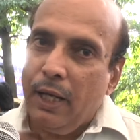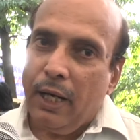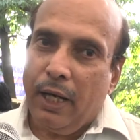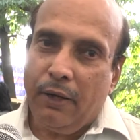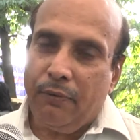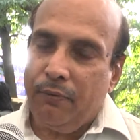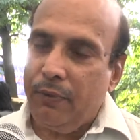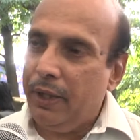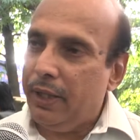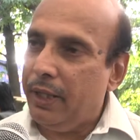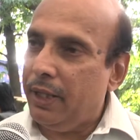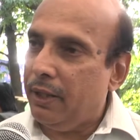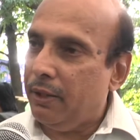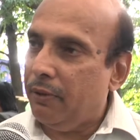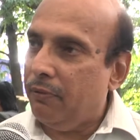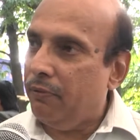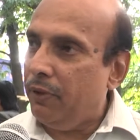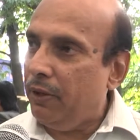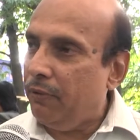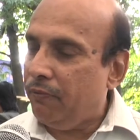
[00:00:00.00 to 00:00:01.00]
and
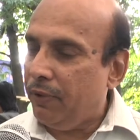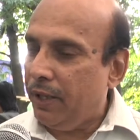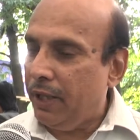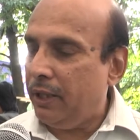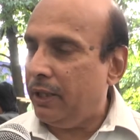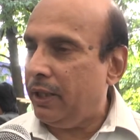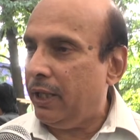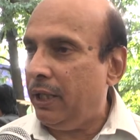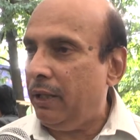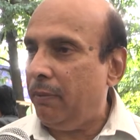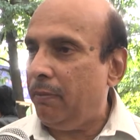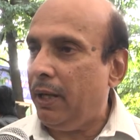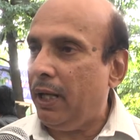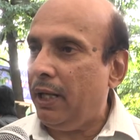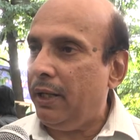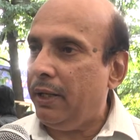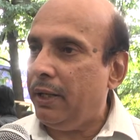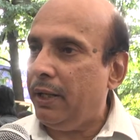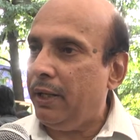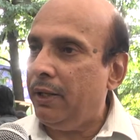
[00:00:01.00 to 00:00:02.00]
we find any
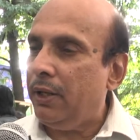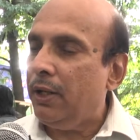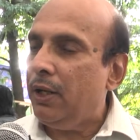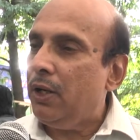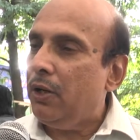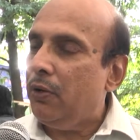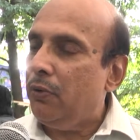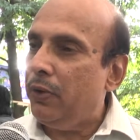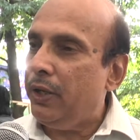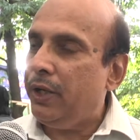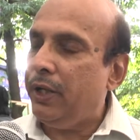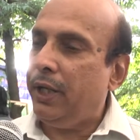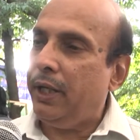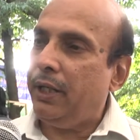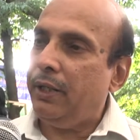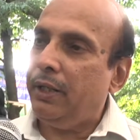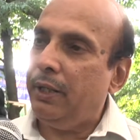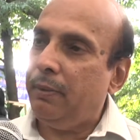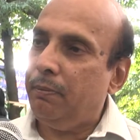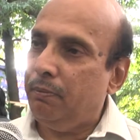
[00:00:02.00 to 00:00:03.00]
malignant, we
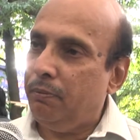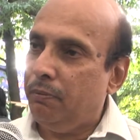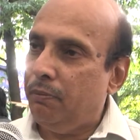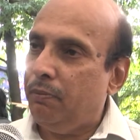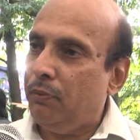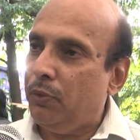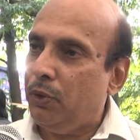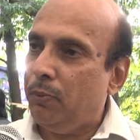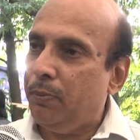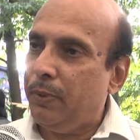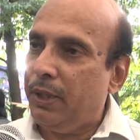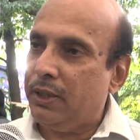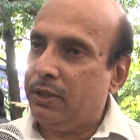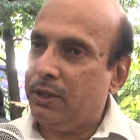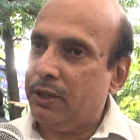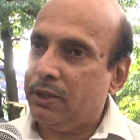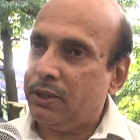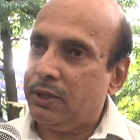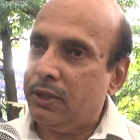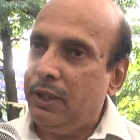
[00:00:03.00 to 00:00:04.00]
take them to
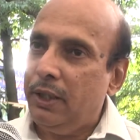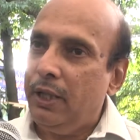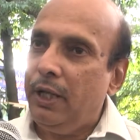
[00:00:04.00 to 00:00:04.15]
places.